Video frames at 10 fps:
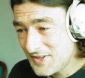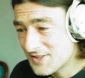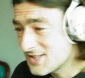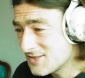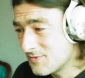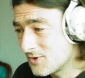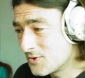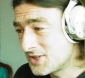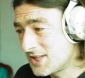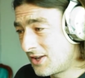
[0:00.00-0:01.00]
Some
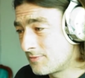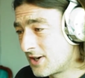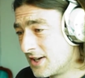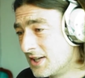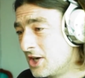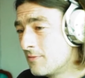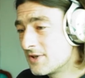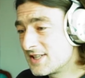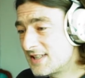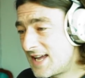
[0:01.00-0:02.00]
thoughts out the brain.
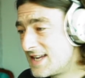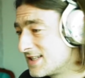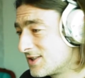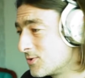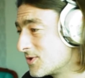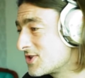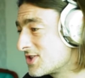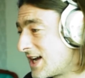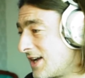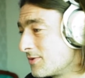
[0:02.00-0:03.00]
But today's
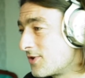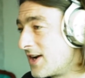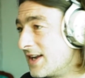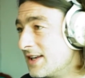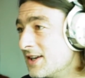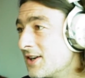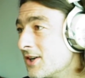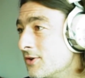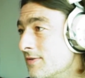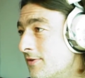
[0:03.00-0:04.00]
thoughts out the brain are
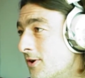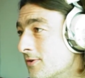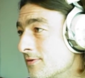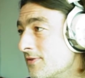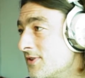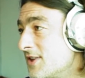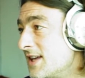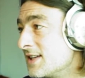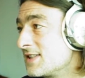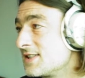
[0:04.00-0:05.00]
going to involve
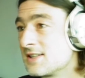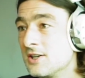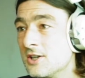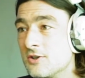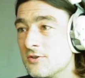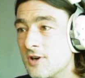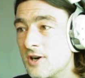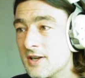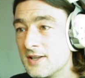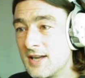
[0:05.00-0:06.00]
this.
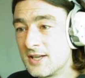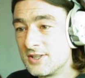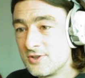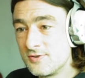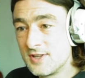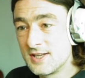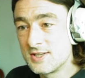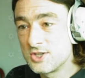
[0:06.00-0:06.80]
Right, how do you do this?